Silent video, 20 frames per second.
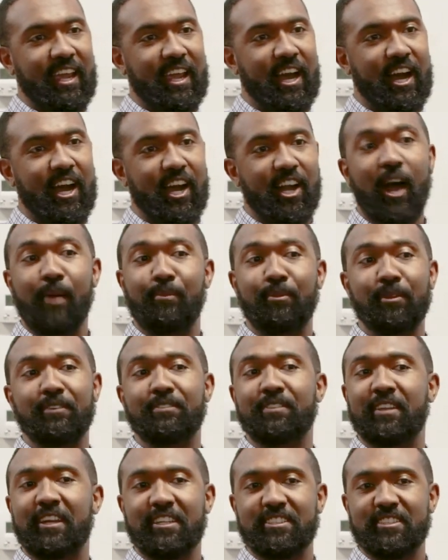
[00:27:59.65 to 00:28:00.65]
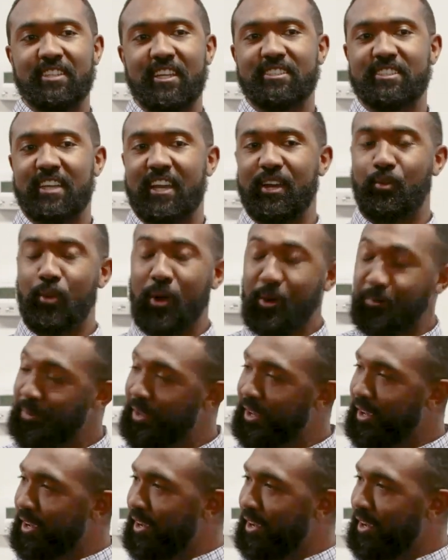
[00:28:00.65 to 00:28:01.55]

a couple of things. They say, well,